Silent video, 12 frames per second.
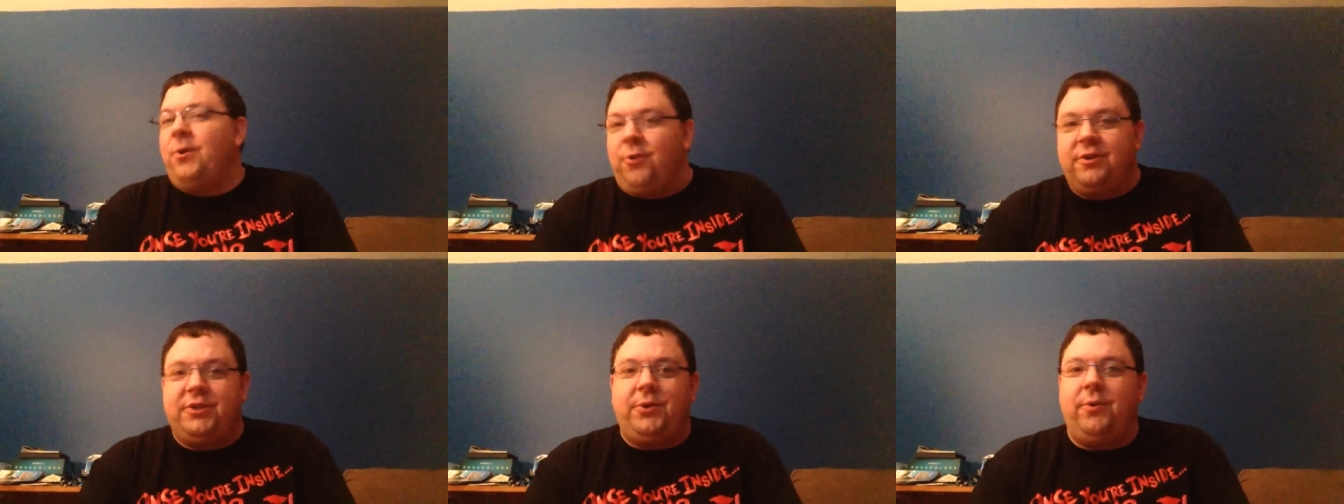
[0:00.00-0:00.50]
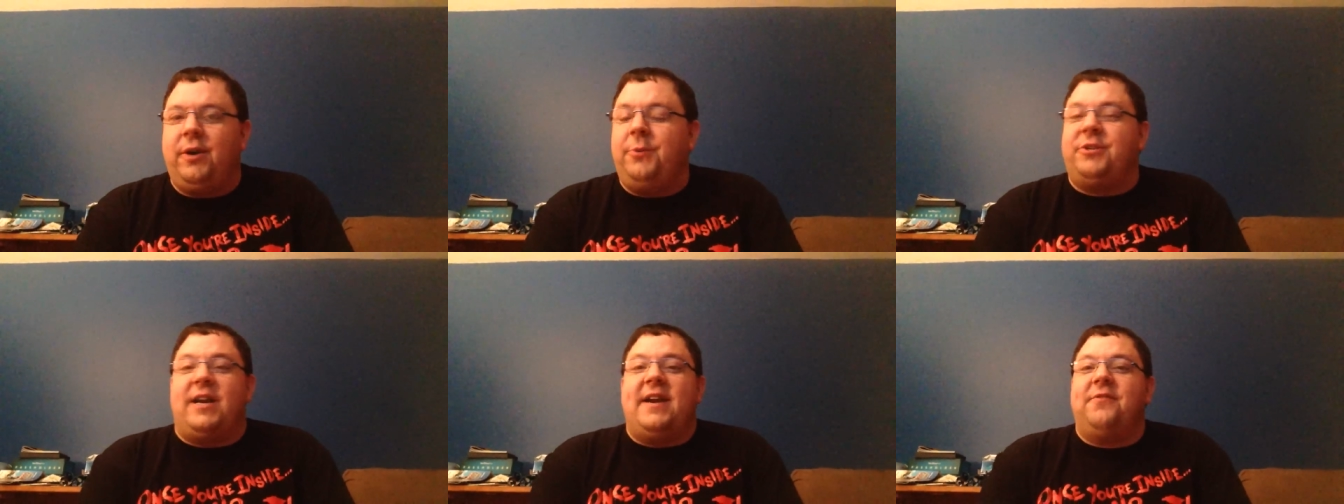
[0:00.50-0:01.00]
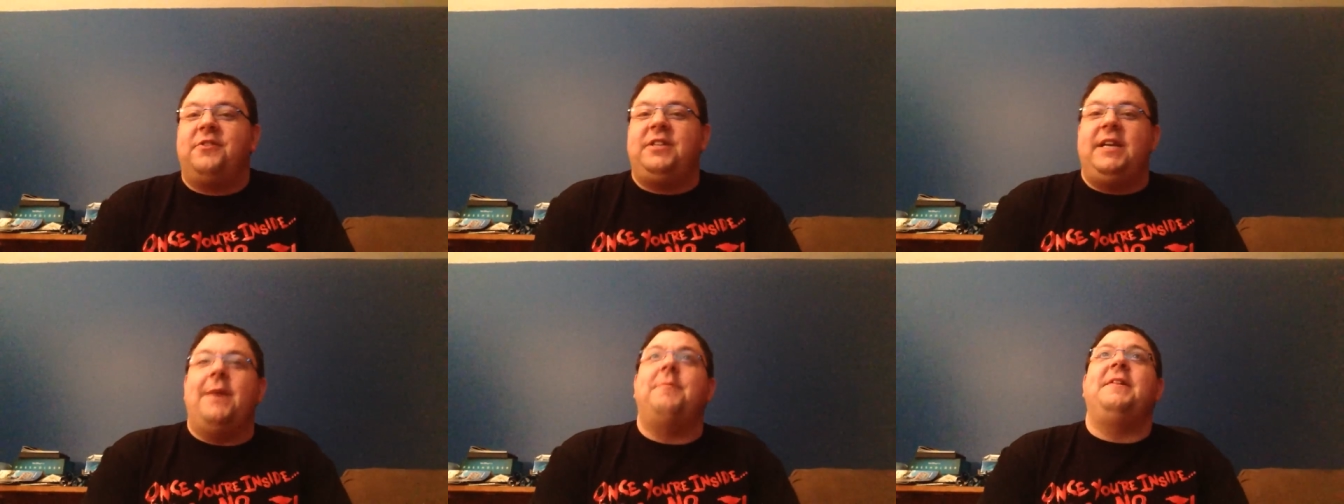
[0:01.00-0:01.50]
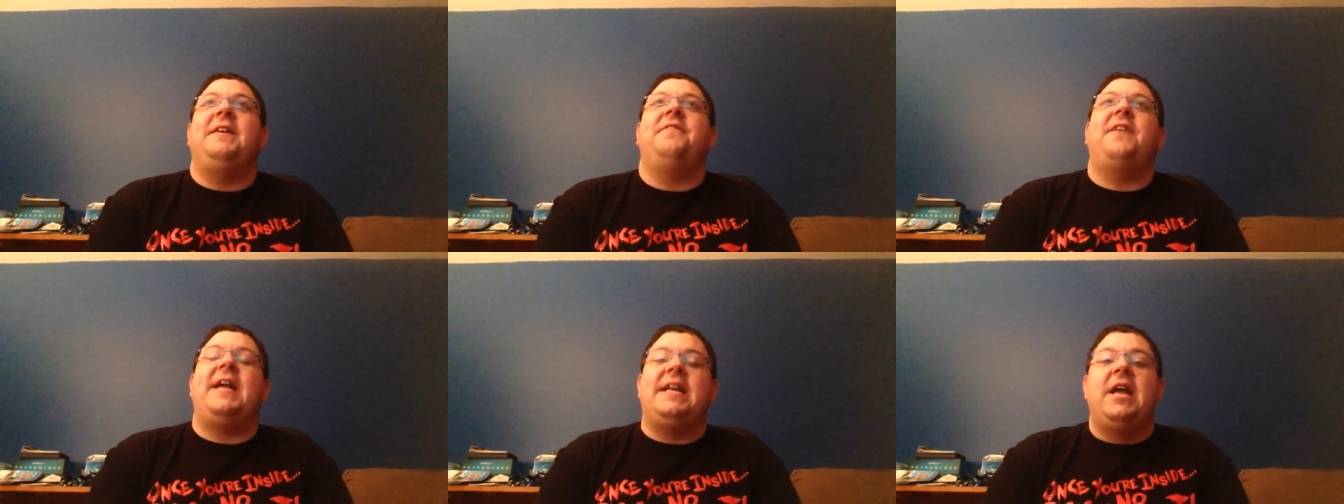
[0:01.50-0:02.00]
Horror Story, which I never see coming to the
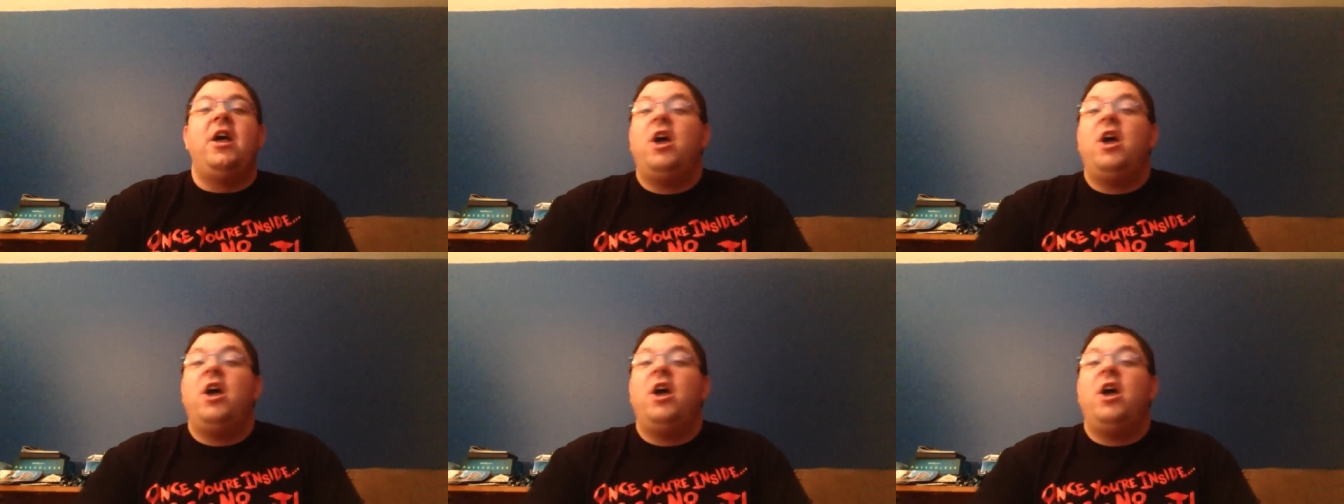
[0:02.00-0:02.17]
event,